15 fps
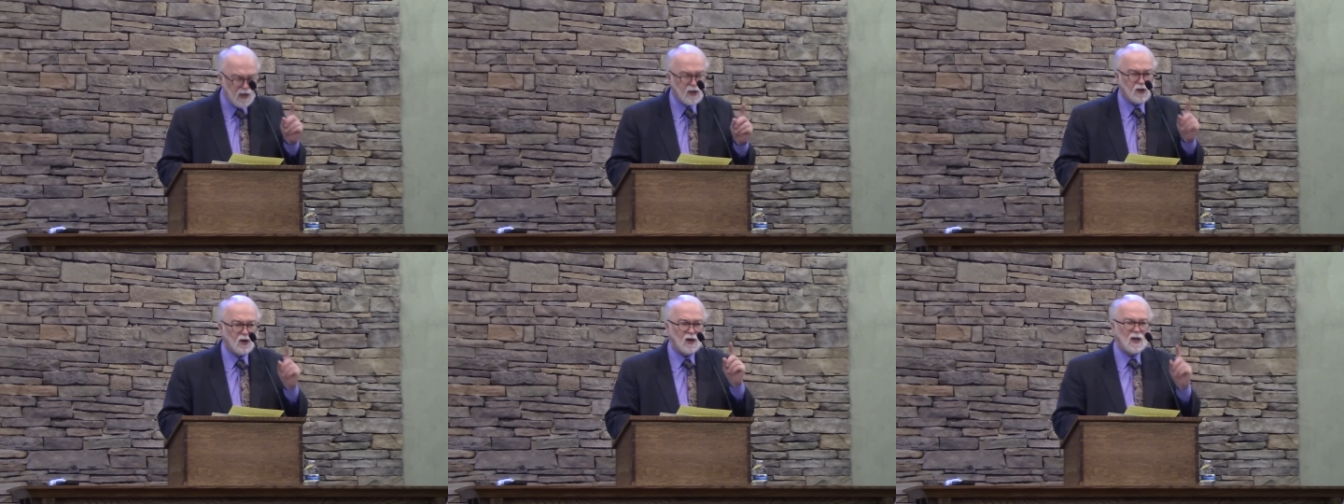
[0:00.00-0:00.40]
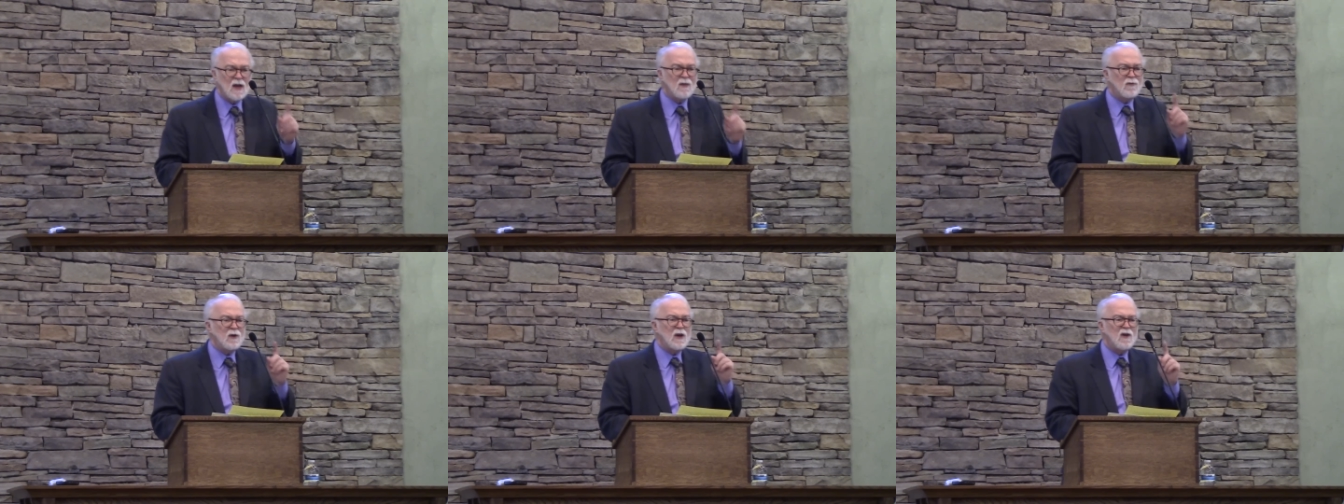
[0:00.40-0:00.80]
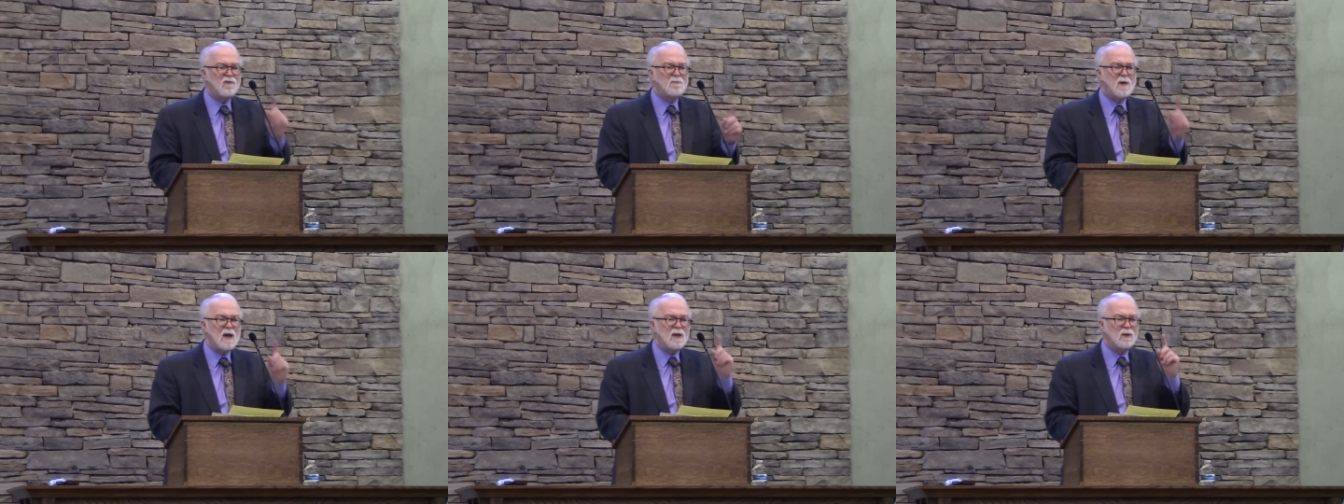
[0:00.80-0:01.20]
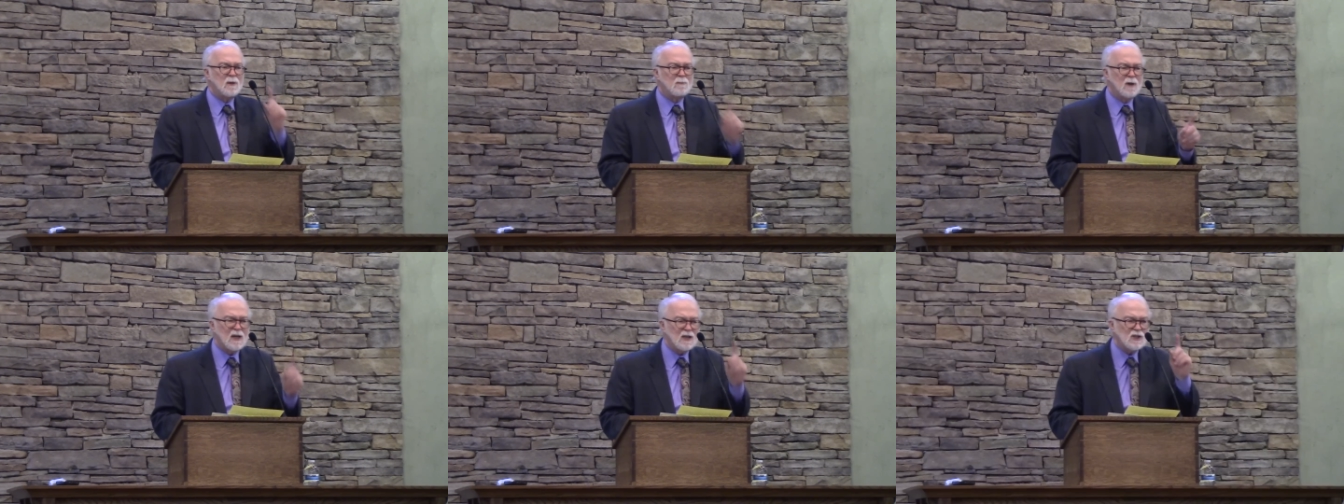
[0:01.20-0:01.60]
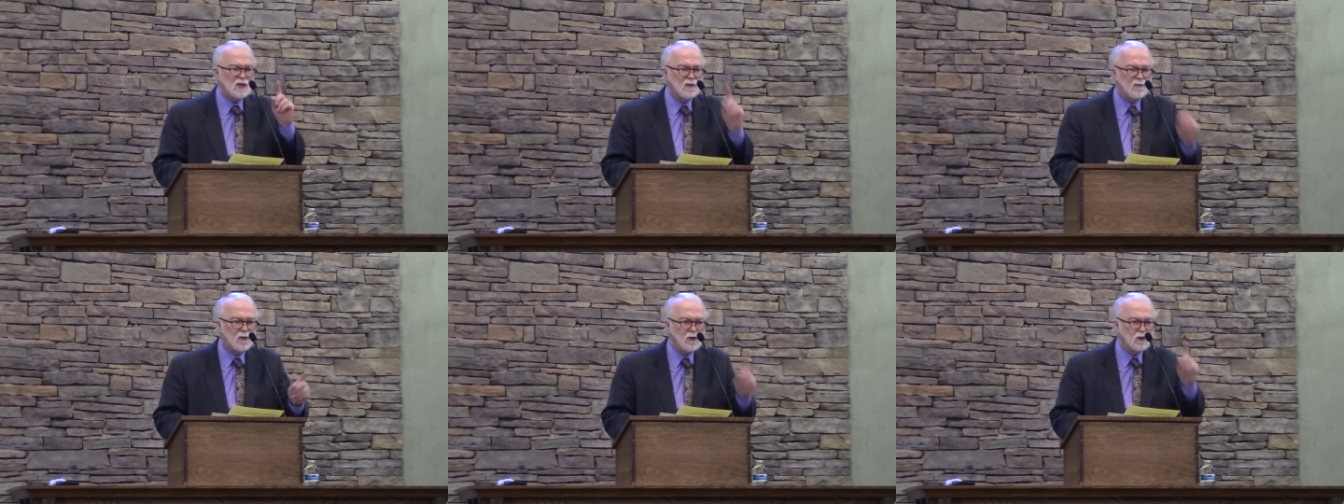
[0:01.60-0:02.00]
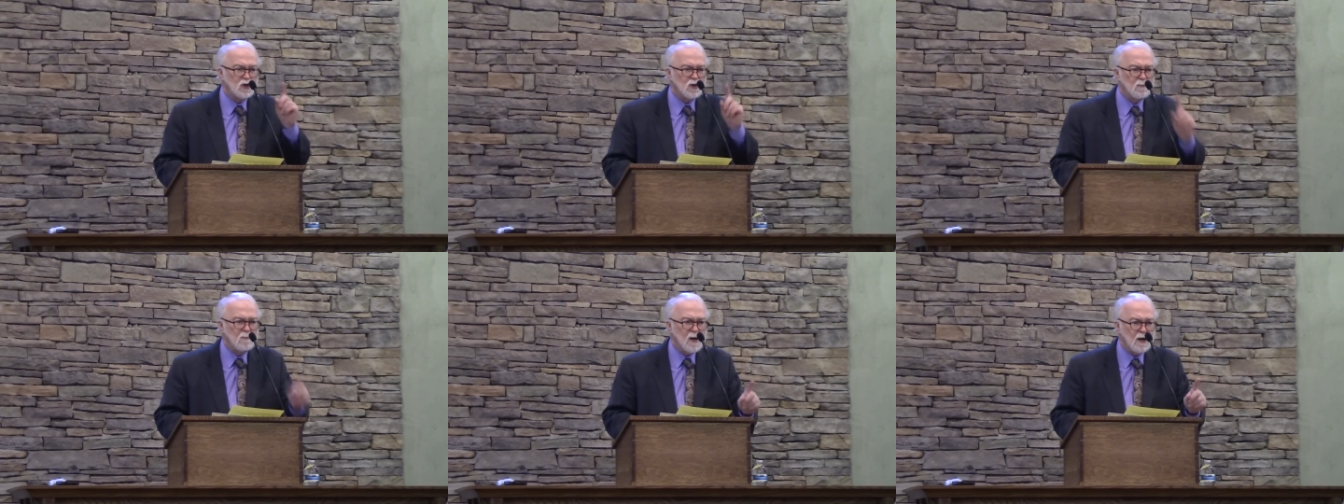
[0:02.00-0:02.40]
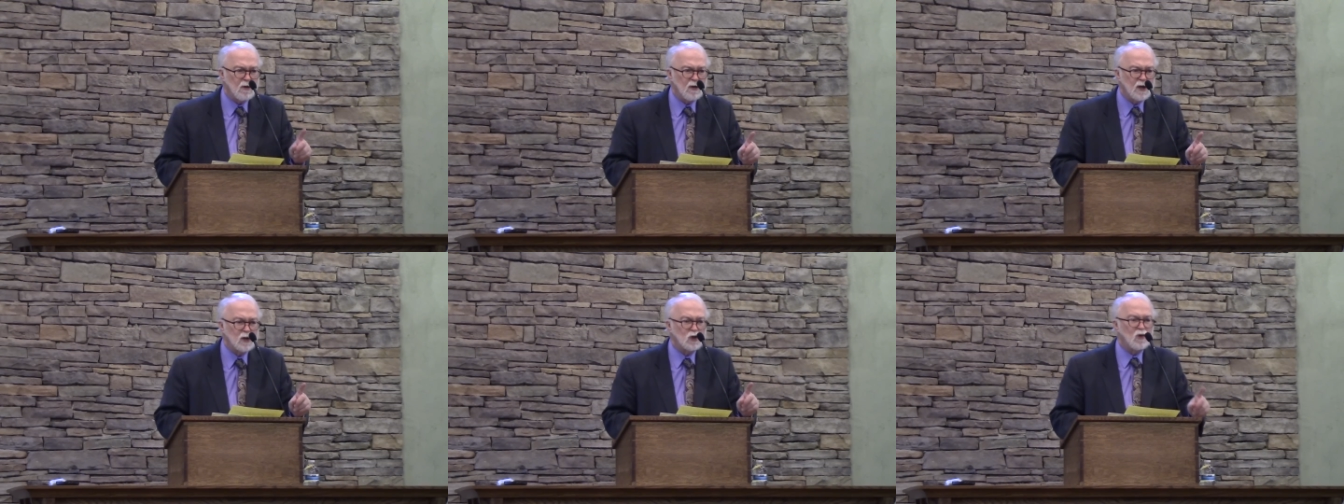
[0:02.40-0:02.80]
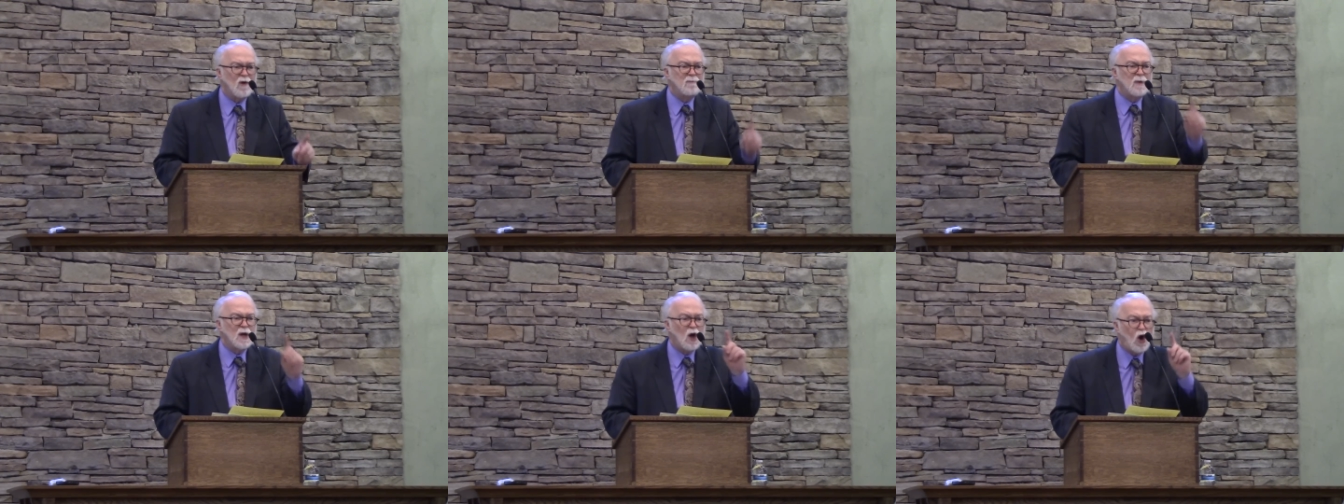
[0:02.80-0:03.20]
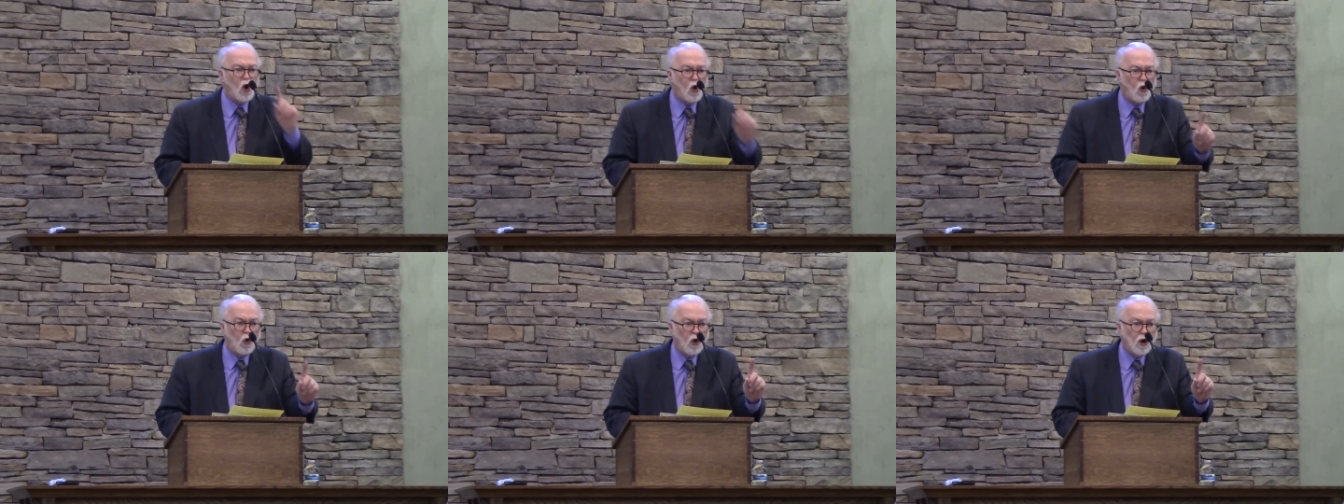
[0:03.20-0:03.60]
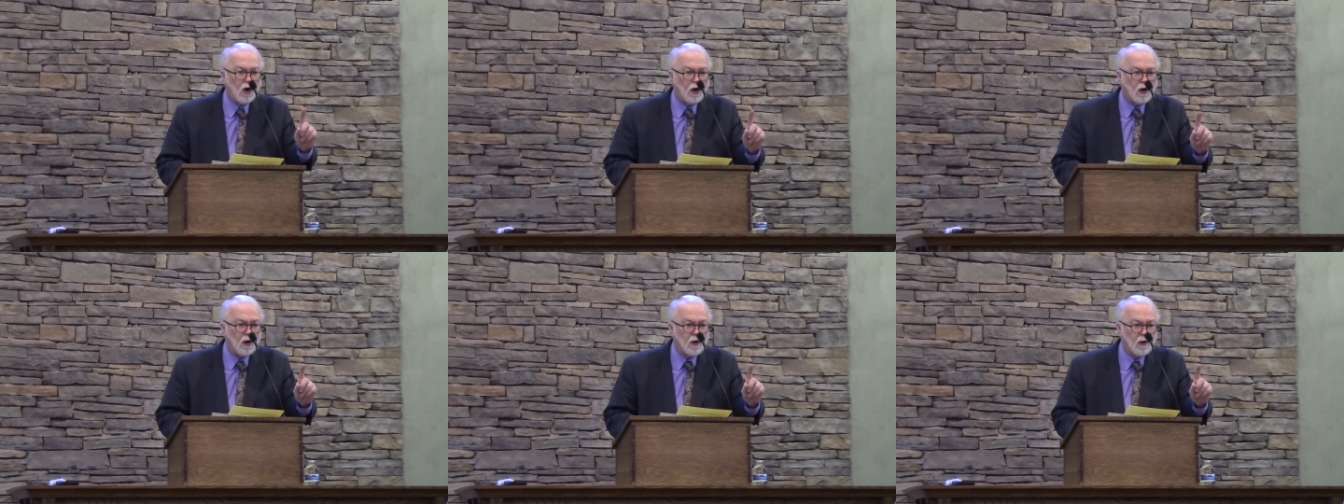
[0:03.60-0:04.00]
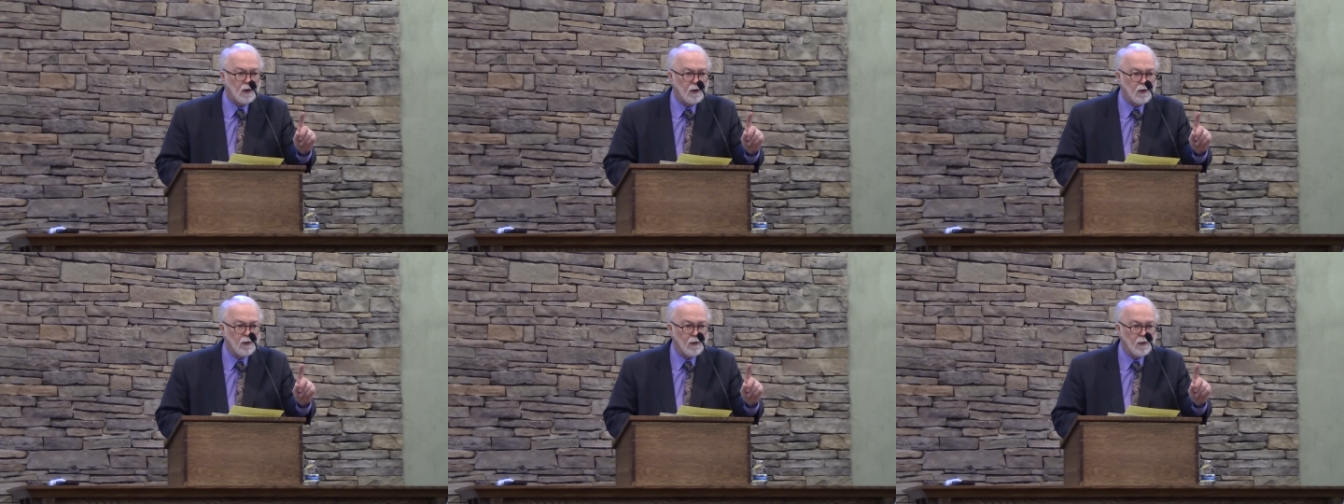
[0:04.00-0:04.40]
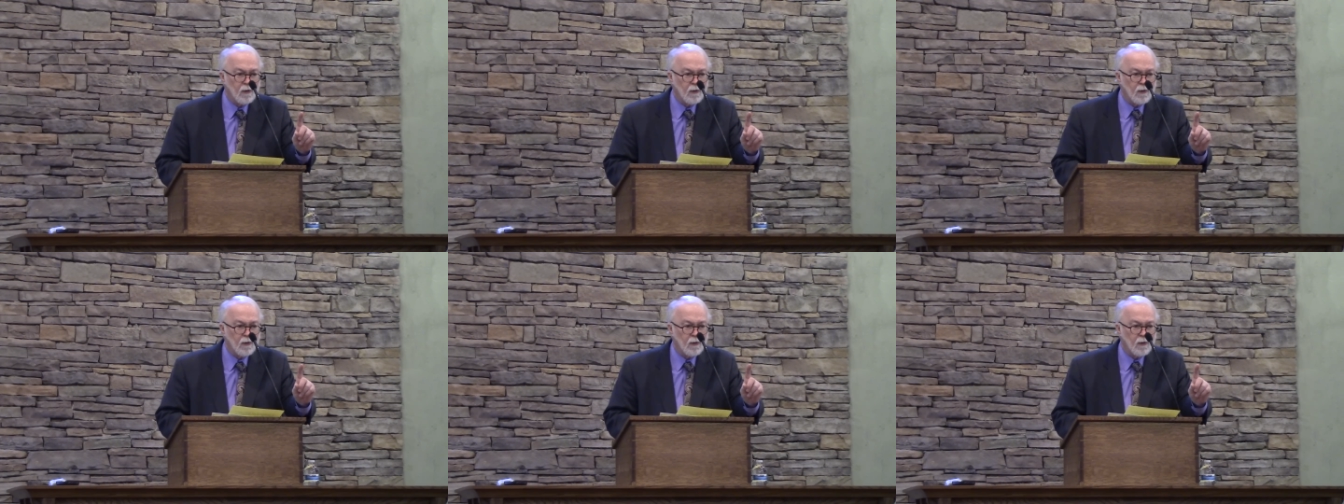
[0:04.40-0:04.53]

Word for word: he could even have made the Blessed Virgin Mary to have been a whore.